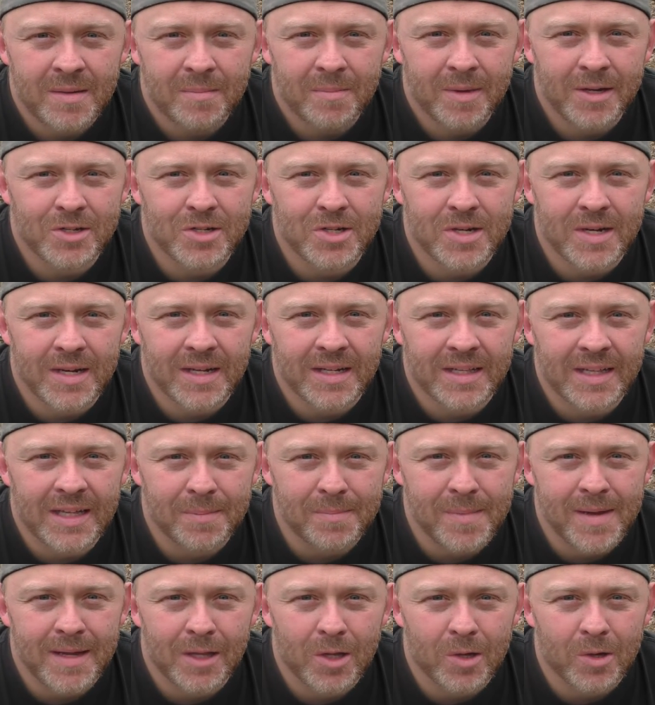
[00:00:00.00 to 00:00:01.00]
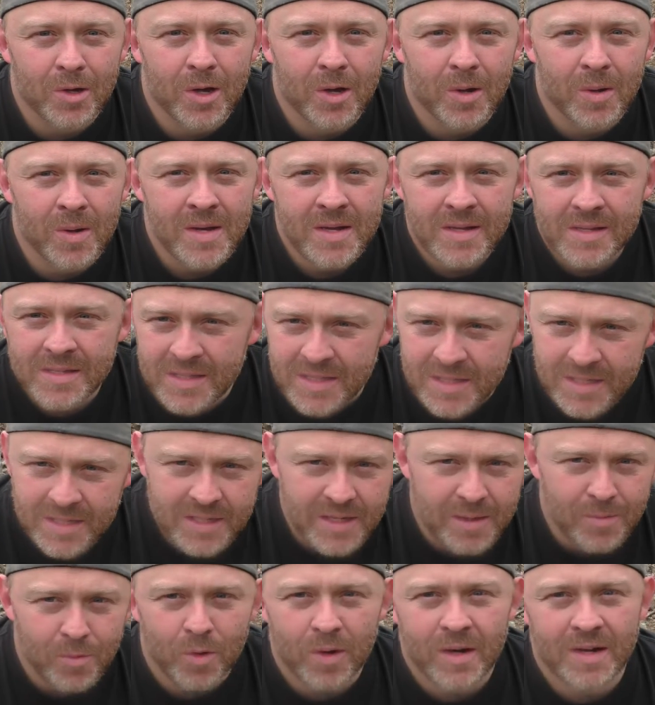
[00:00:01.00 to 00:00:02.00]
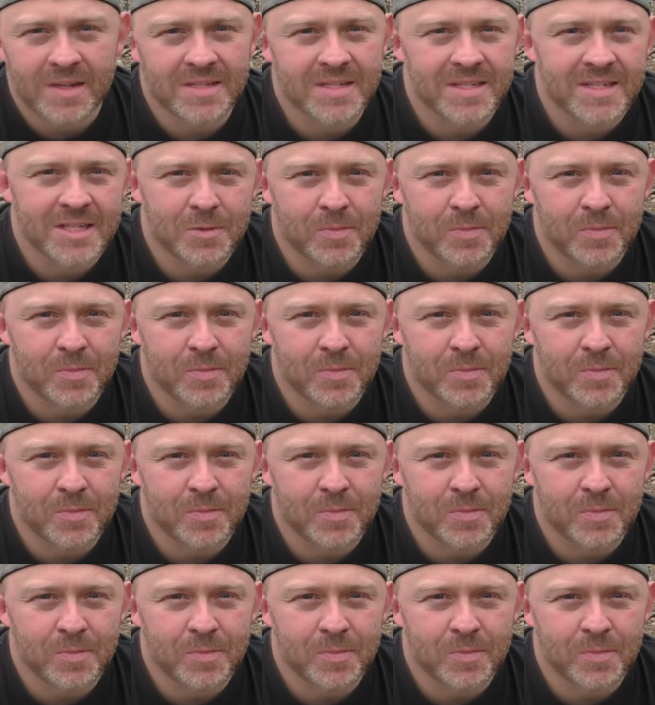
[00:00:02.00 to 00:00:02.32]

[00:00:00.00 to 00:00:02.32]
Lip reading: make sure you click my logo somewhere else on